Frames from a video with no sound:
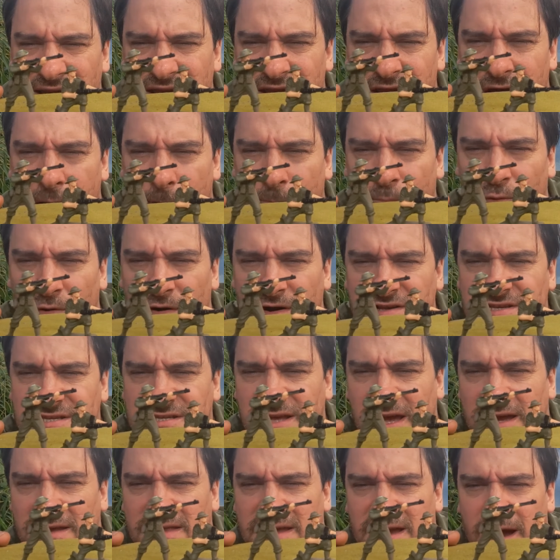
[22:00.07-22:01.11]
an
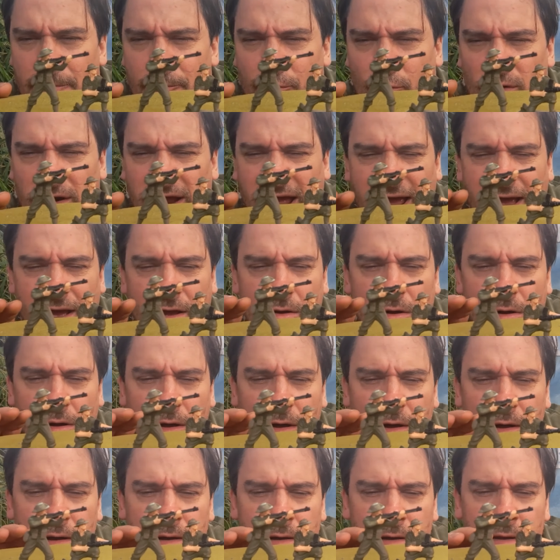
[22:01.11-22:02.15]
slightly upward
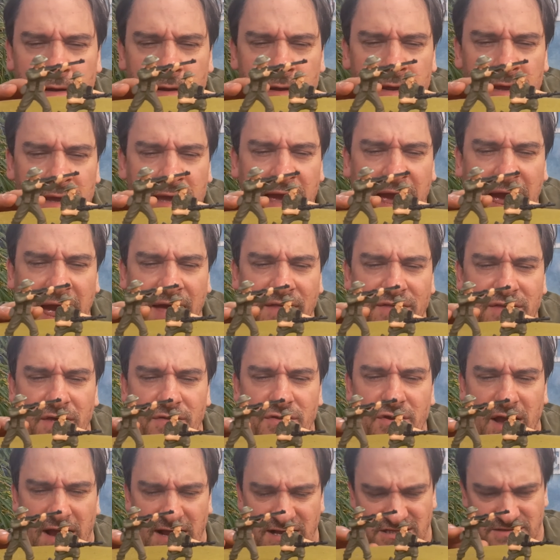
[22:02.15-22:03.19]
angle. And the
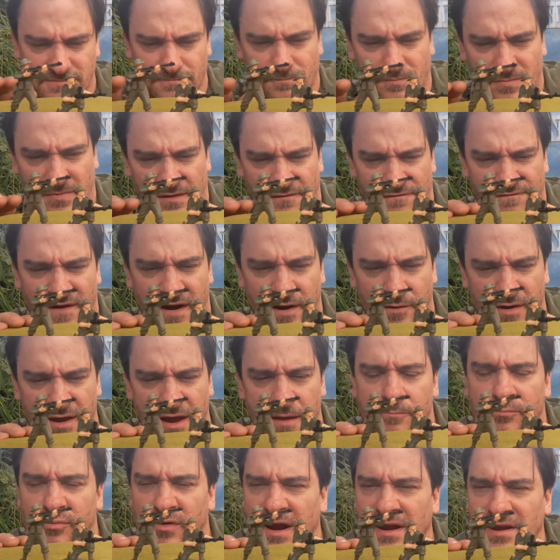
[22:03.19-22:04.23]
other guy's firing
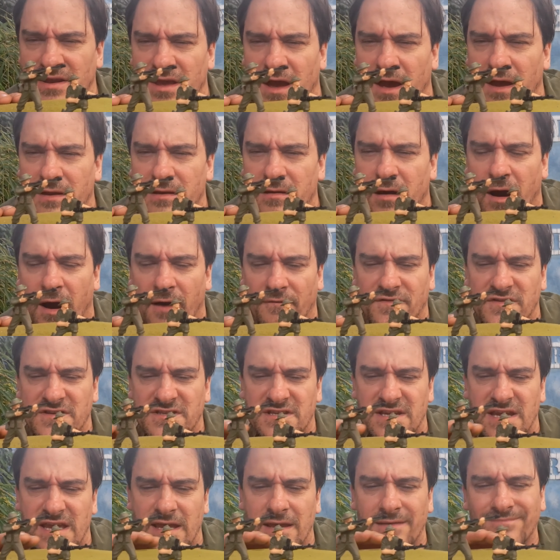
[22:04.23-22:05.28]
a Bren gun off his
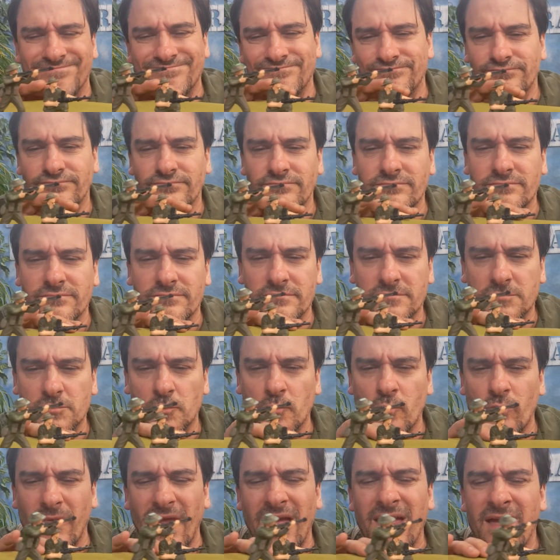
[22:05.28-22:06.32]
knee.
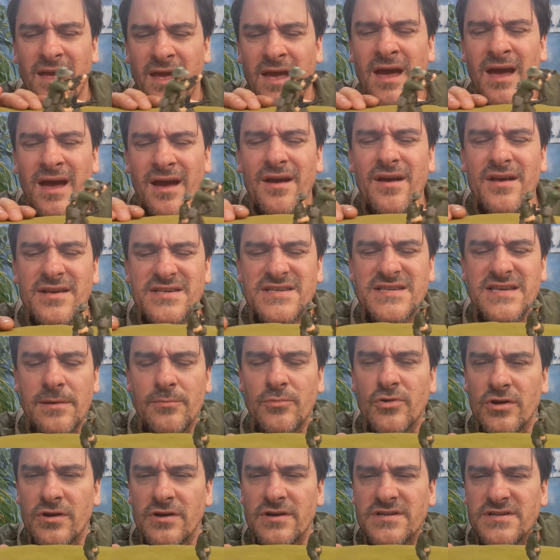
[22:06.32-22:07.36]
It's
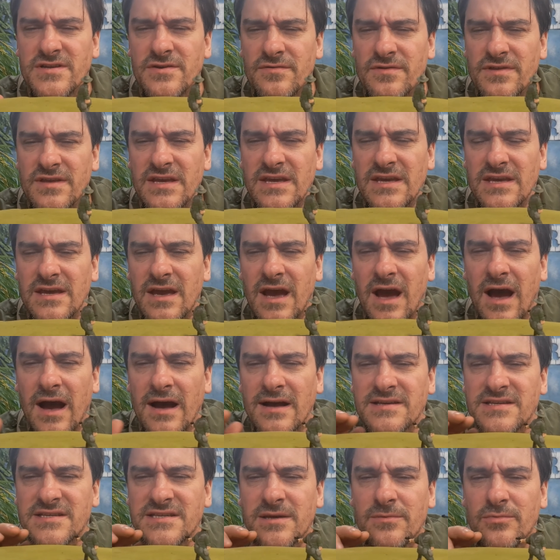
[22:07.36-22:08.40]
similar to the
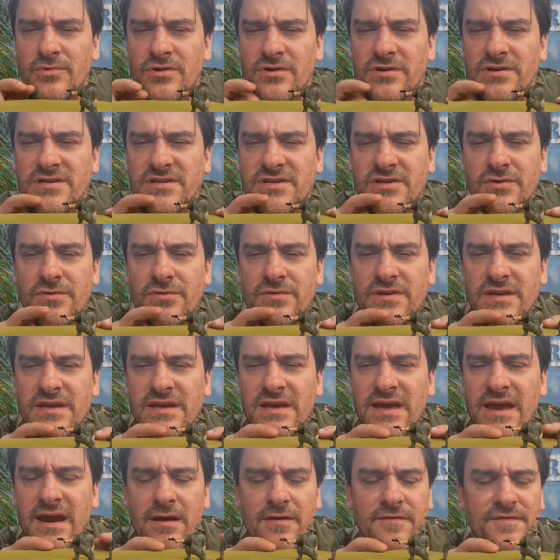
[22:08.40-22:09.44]

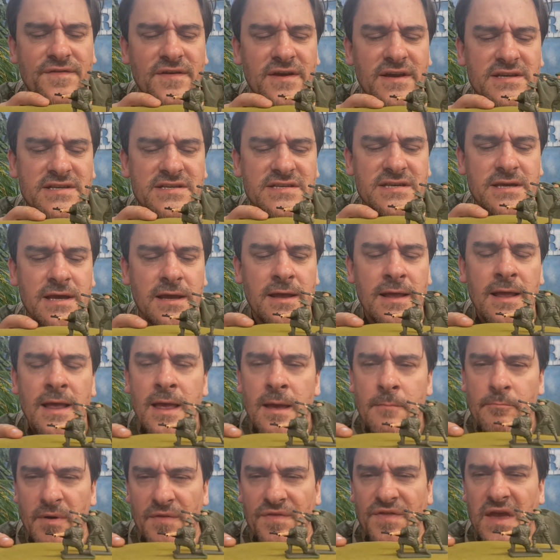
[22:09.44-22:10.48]
Airfix,
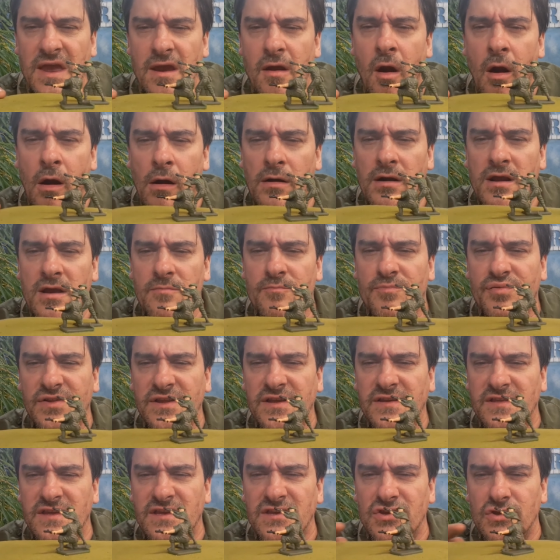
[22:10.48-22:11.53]
but they are
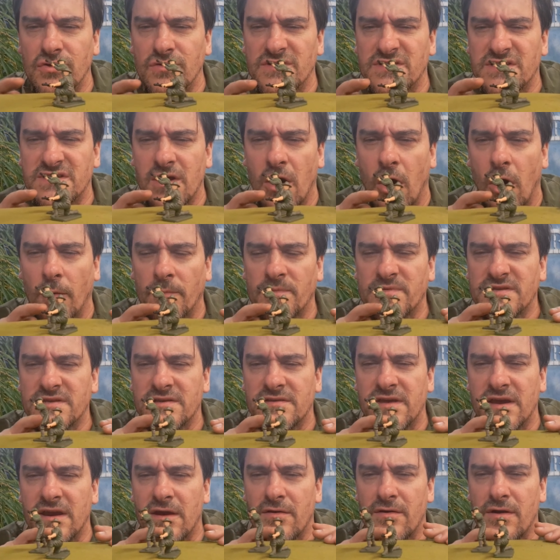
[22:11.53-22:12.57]
completely new sculpts.
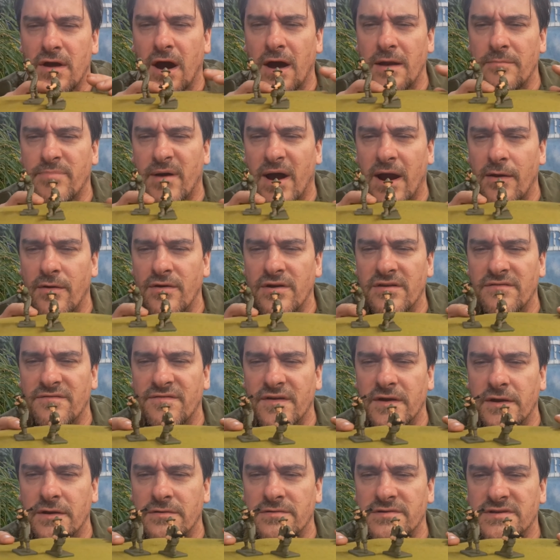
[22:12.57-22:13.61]
They are not pirated
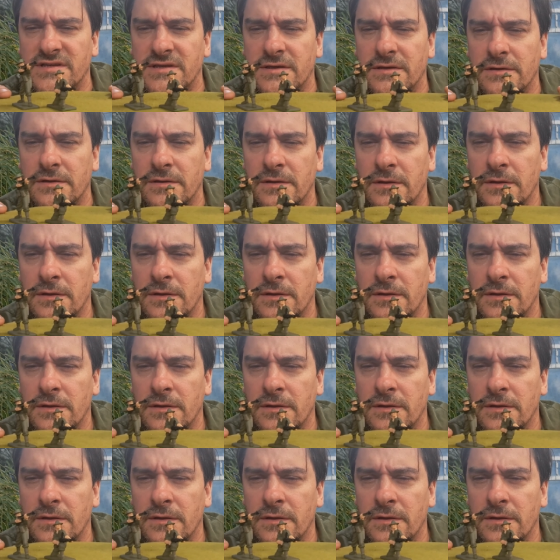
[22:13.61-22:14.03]
figures.